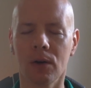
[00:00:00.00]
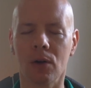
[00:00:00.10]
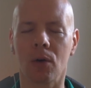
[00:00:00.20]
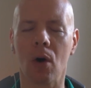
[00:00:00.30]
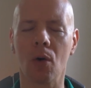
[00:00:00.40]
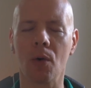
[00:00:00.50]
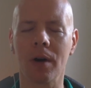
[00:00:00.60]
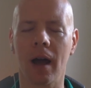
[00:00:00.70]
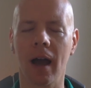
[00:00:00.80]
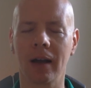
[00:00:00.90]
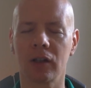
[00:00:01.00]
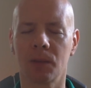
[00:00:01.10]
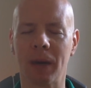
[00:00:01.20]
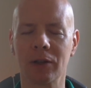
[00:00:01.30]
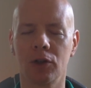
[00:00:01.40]
your own
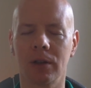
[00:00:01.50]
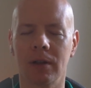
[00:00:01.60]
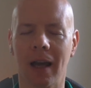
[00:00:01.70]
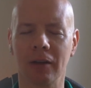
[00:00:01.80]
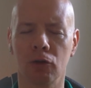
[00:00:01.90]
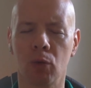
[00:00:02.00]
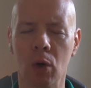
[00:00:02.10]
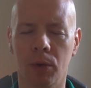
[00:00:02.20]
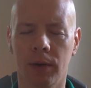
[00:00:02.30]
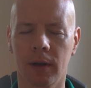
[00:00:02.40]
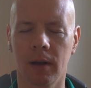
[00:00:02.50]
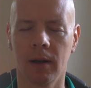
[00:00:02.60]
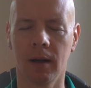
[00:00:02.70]
expansion and growth.